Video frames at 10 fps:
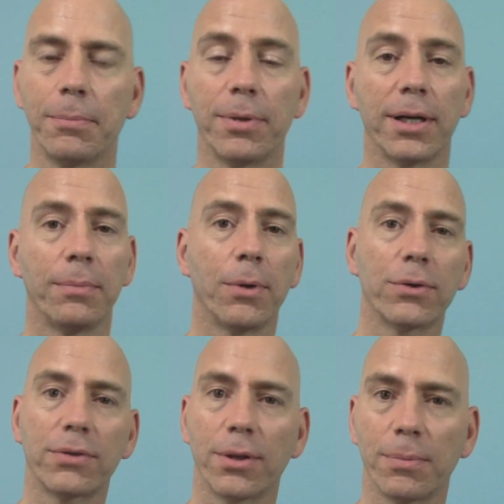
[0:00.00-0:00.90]
But in
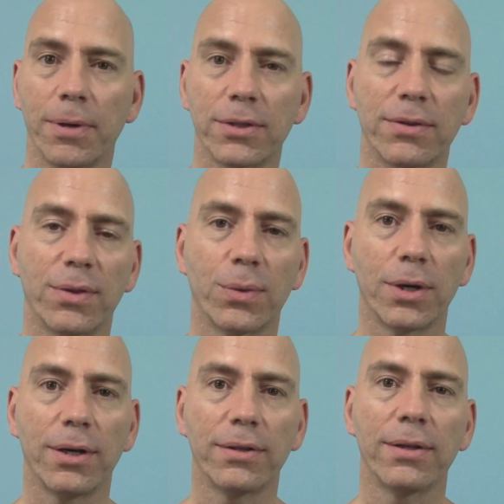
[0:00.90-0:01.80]
most other parts of the
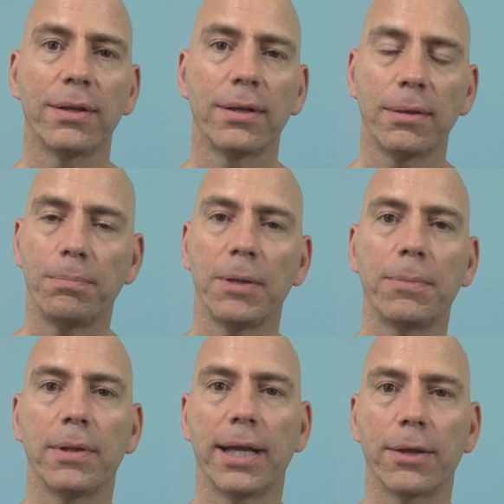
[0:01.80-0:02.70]
world,
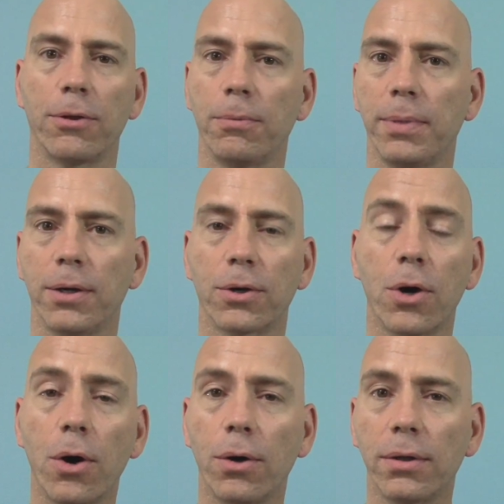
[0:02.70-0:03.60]
people like their beer
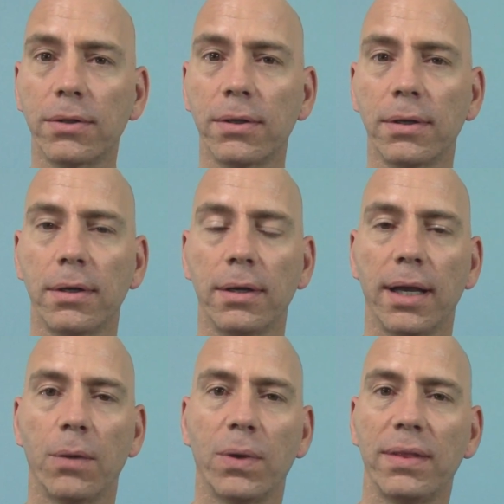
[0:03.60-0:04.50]
cold,
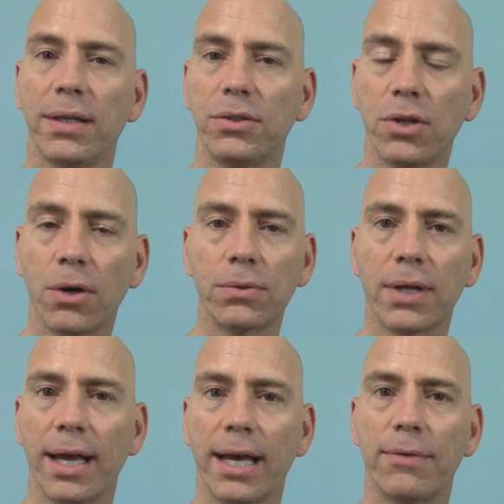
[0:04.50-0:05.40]
and when they don't
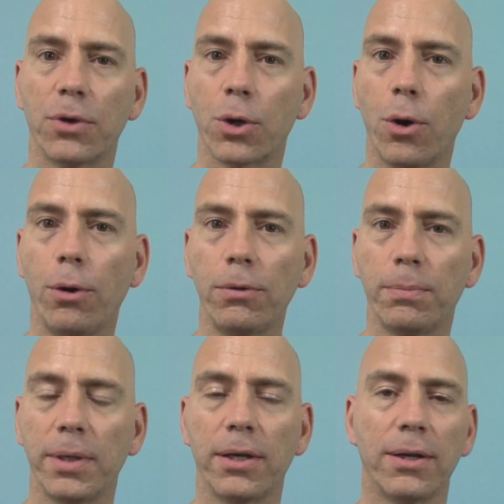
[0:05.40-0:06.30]
have a
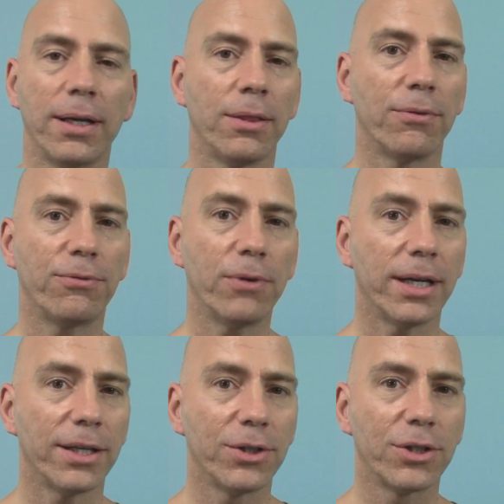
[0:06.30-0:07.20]
cold beer in the
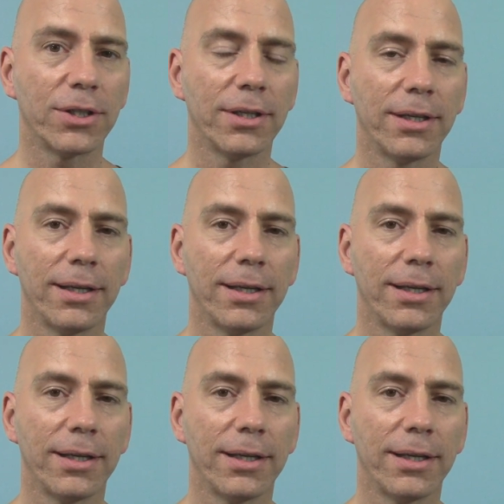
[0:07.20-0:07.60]
fridge,